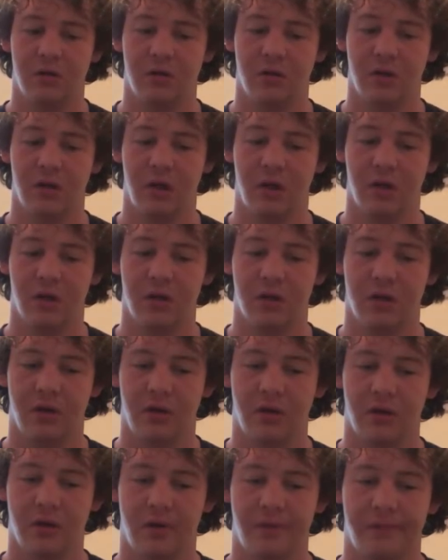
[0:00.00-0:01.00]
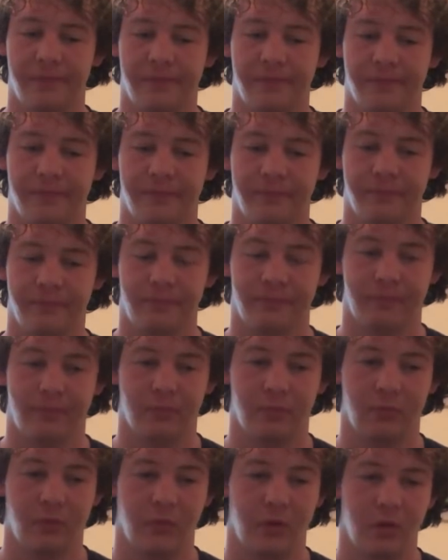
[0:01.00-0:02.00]
yeah, there you go.
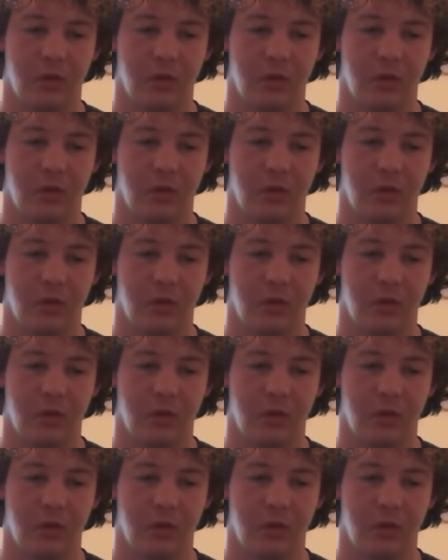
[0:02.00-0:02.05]
Mm.